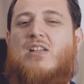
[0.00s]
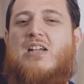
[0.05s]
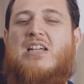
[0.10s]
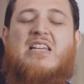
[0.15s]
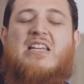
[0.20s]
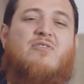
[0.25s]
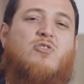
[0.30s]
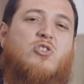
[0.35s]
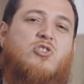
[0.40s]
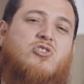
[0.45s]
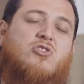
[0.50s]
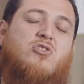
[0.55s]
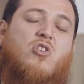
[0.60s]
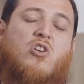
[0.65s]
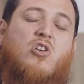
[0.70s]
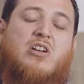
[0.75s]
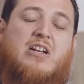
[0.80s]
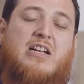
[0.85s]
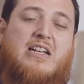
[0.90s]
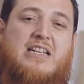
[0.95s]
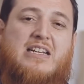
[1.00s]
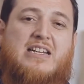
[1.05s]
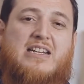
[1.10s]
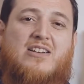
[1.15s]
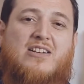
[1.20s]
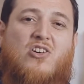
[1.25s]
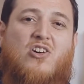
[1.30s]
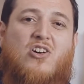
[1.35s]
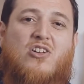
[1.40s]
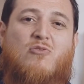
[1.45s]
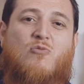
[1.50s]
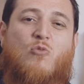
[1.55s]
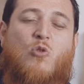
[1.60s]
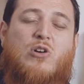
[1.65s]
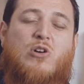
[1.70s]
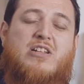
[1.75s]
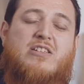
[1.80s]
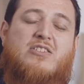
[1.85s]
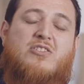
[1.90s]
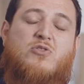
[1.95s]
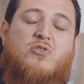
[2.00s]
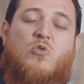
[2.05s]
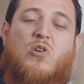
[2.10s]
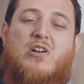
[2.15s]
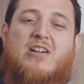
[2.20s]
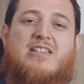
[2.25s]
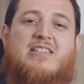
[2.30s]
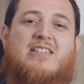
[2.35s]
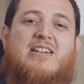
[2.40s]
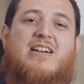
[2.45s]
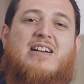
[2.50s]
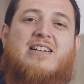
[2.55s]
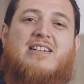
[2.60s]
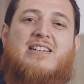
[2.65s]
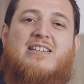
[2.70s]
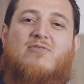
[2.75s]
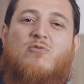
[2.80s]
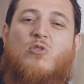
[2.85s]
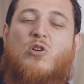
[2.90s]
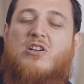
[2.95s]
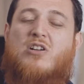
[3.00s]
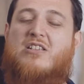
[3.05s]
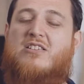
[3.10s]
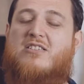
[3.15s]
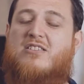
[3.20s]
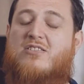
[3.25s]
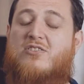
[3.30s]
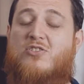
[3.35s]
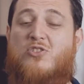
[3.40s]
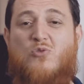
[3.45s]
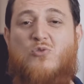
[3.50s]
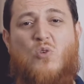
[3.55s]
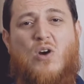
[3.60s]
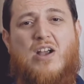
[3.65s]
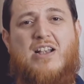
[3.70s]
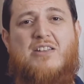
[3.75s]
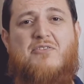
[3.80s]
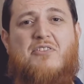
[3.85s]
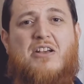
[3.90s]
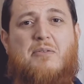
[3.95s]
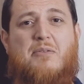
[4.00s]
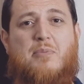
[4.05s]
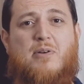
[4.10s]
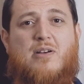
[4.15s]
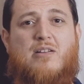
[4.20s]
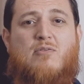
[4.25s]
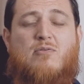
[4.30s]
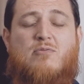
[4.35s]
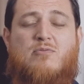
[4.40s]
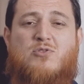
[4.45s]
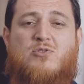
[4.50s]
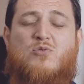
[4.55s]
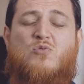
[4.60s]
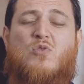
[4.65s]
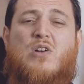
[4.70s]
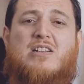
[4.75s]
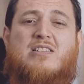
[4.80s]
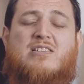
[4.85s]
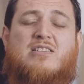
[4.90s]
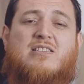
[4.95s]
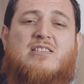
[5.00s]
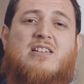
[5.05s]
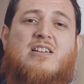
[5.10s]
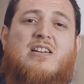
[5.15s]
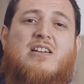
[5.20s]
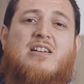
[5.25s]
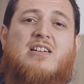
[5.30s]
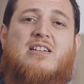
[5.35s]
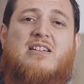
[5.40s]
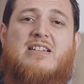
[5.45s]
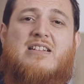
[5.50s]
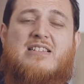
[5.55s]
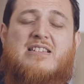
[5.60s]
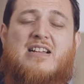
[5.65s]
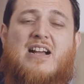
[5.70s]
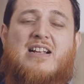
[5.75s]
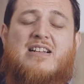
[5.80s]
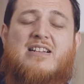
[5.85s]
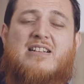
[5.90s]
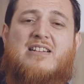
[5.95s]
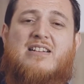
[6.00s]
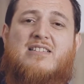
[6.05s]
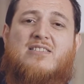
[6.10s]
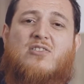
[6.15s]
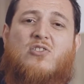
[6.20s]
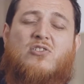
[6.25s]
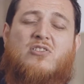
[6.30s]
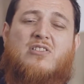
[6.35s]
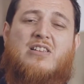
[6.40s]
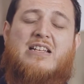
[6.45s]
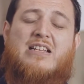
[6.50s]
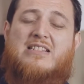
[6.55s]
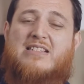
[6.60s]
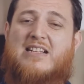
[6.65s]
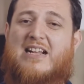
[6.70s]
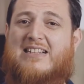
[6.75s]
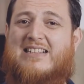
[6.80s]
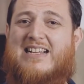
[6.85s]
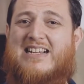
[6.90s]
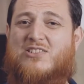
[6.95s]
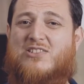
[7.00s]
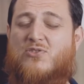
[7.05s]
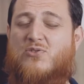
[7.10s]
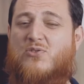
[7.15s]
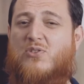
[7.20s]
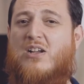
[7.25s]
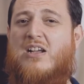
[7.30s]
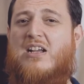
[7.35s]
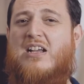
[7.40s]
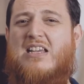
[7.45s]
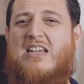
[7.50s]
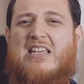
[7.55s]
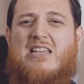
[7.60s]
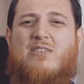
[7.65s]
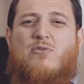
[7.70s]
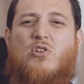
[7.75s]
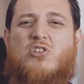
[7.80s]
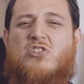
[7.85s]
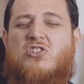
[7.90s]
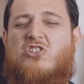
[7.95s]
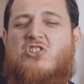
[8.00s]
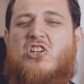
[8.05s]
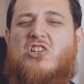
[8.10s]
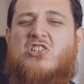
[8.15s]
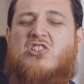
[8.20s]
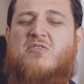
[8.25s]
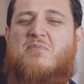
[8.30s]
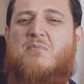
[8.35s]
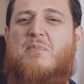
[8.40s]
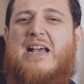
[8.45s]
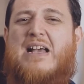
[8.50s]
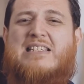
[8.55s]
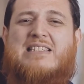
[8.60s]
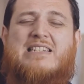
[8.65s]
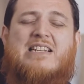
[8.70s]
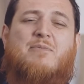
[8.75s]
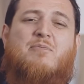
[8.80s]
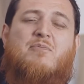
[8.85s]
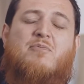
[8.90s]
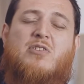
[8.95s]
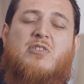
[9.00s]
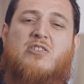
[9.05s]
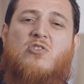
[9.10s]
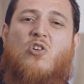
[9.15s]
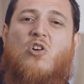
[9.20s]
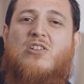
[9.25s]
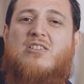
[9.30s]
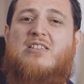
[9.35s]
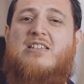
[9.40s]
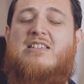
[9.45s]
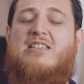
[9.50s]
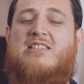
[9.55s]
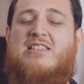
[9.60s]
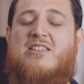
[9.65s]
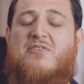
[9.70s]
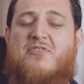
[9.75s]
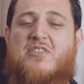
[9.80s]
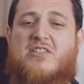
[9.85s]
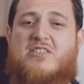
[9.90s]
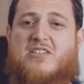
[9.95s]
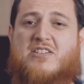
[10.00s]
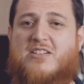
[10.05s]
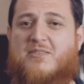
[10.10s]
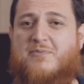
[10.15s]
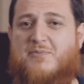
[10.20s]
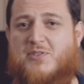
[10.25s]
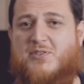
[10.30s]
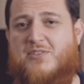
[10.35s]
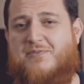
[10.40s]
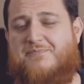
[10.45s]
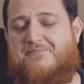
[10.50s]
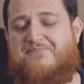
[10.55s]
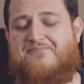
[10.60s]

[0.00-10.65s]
he was not clear on what is UI design, what is UI developer, UX designer, or things like that. So he was just messed up with all these different terms.